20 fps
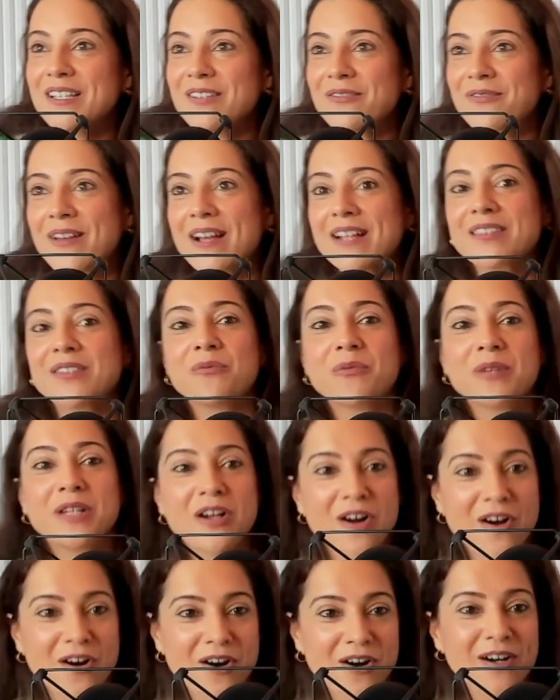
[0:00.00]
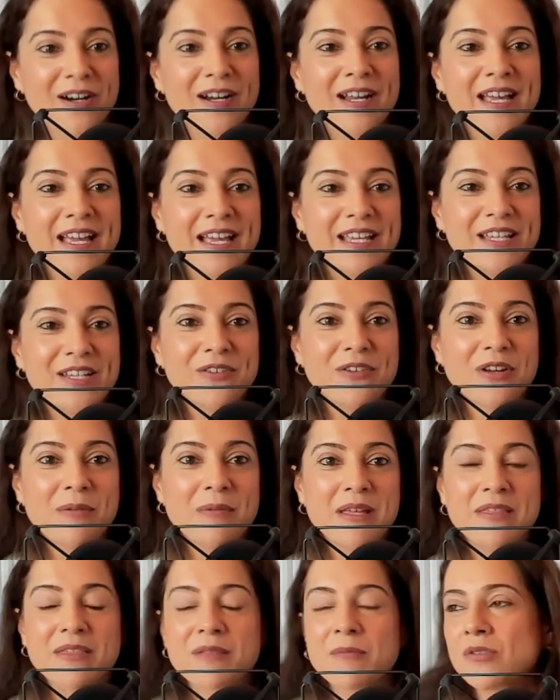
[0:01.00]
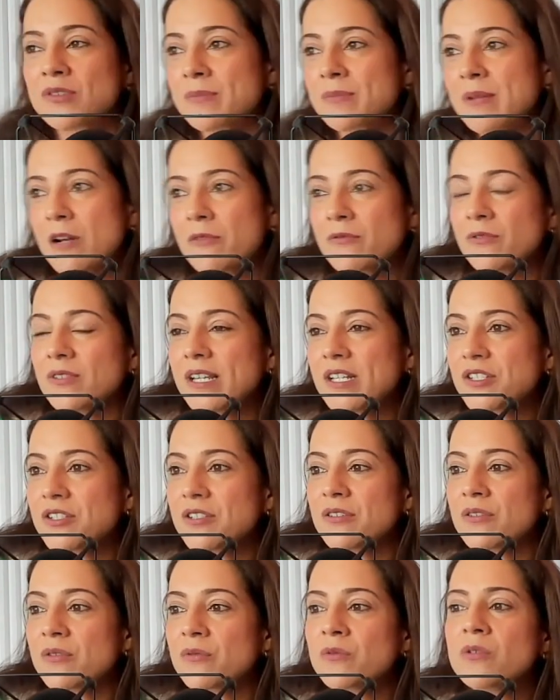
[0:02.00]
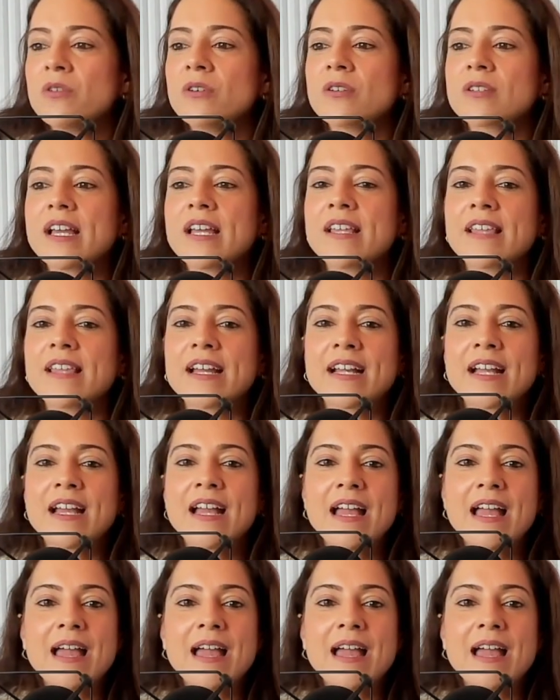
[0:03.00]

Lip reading: And the fact that we are, the most powerful nation in the world. And like